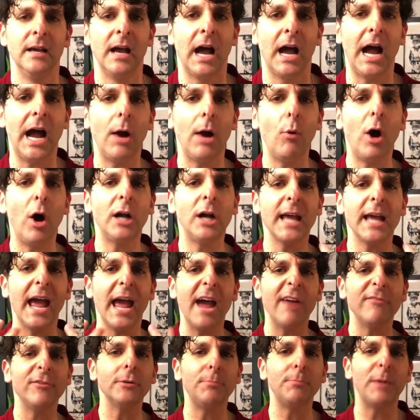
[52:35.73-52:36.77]
I want
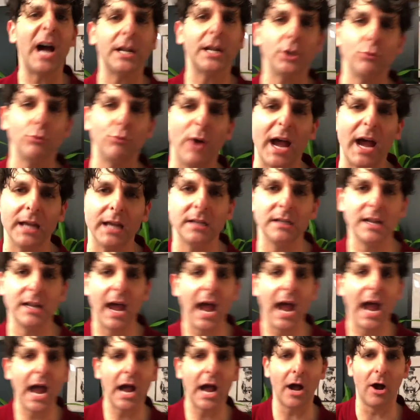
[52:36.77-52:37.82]
everybody right
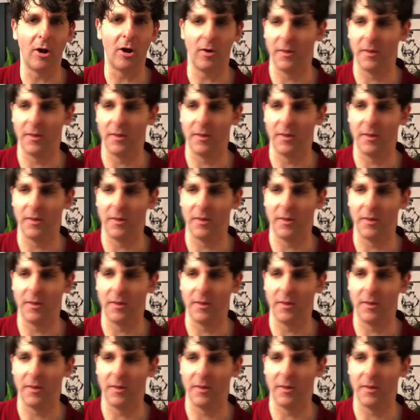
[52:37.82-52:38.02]
now.